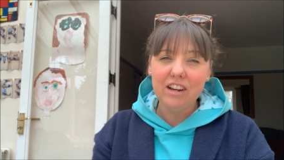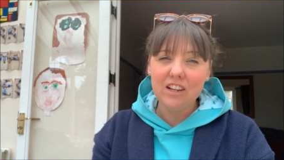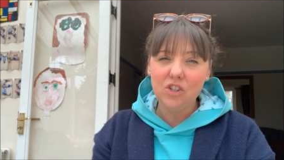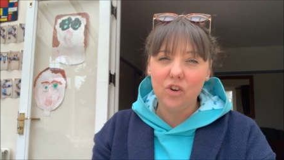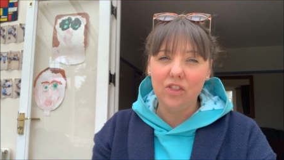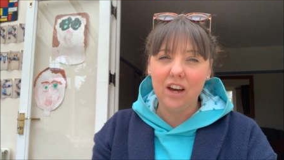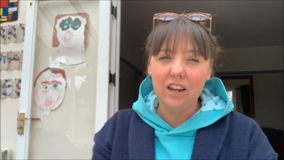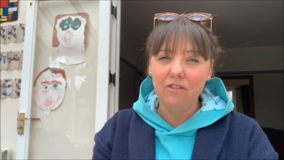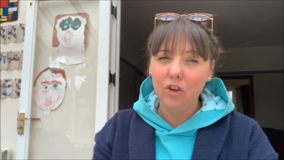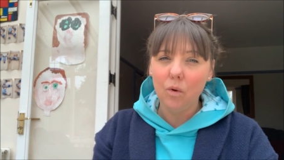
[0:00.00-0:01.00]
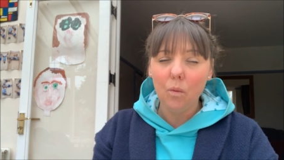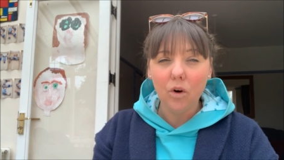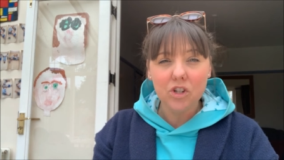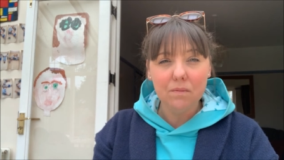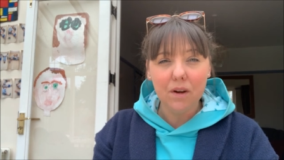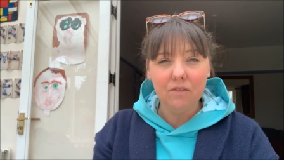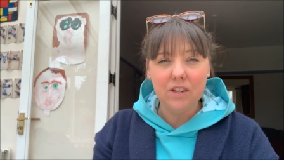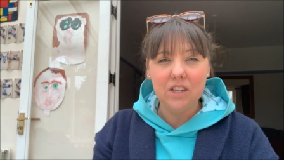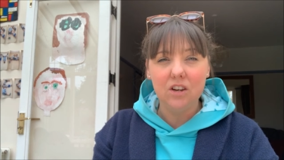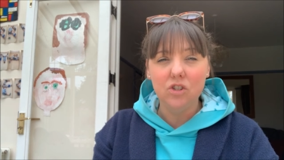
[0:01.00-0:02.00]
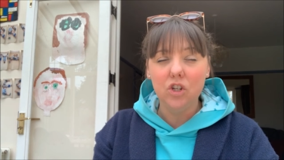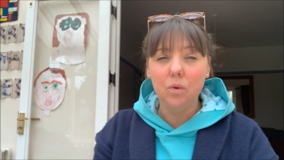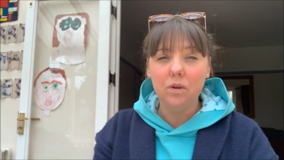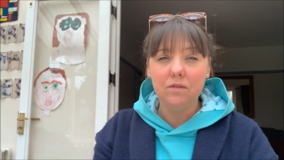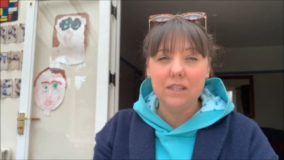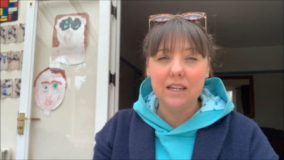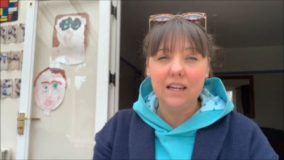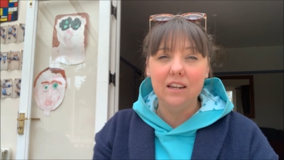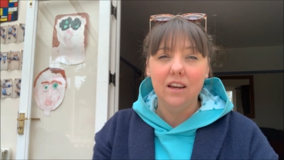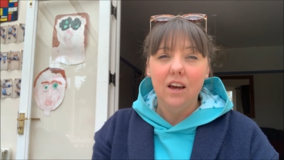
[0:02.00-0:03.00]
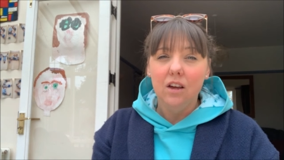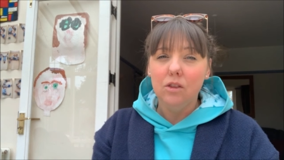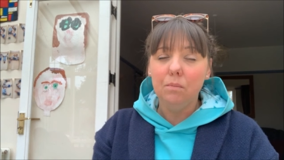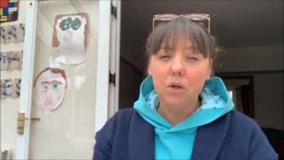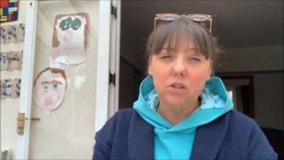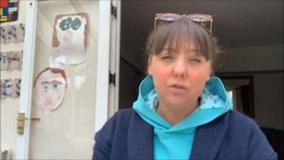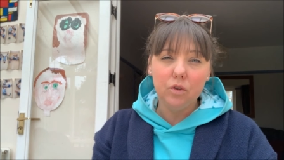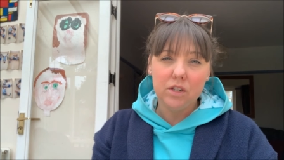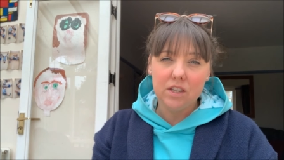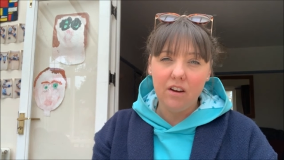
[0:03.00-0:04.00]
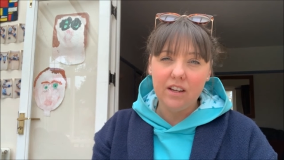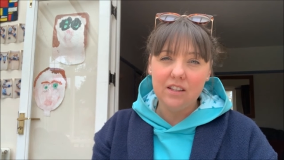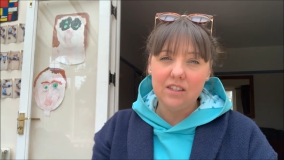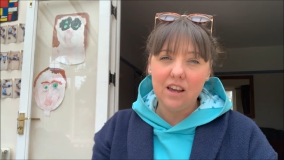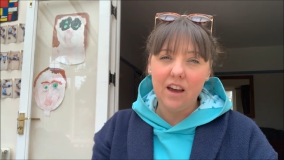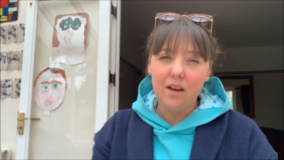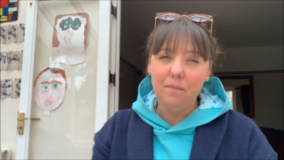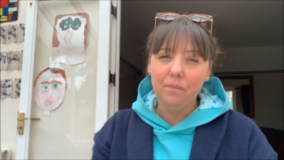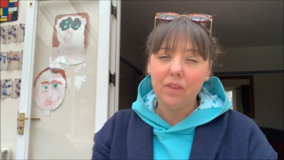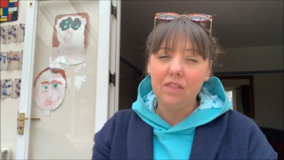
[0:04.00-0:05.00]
thoroughly enjoyed that and if you were watching my videos you would have seen the beautiful designs um,